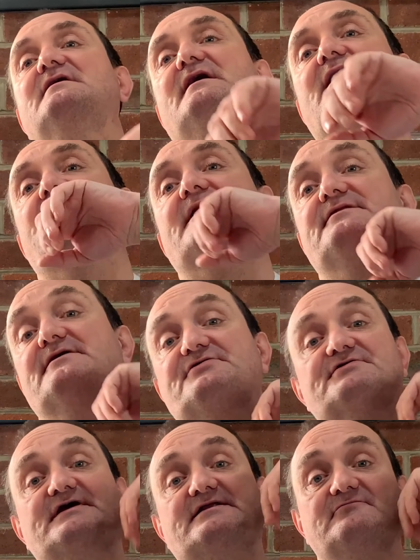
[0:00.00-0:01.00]
And as I
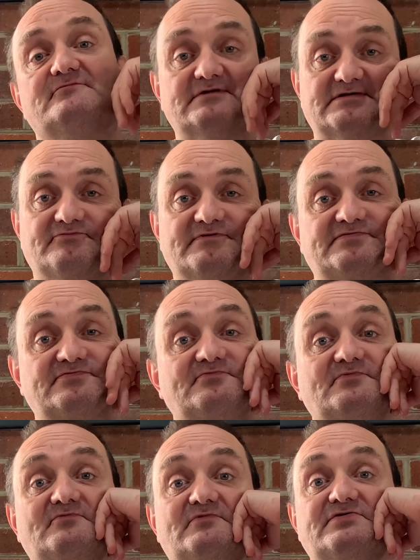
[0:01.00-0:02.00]
said,
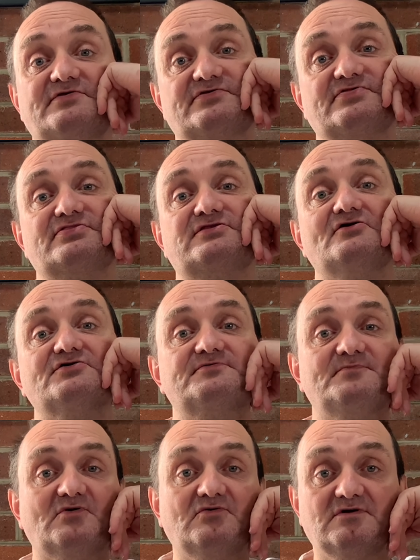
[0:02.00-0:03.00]
this isn't
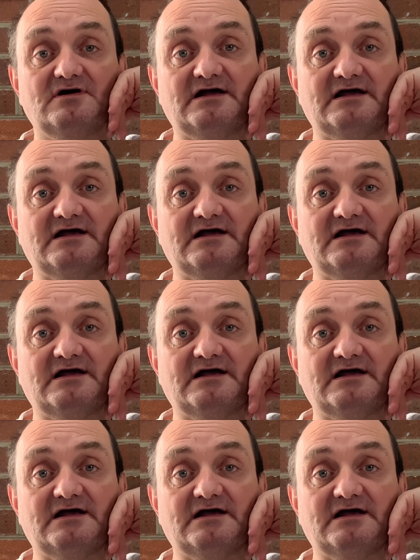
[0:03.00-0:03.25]
gospel.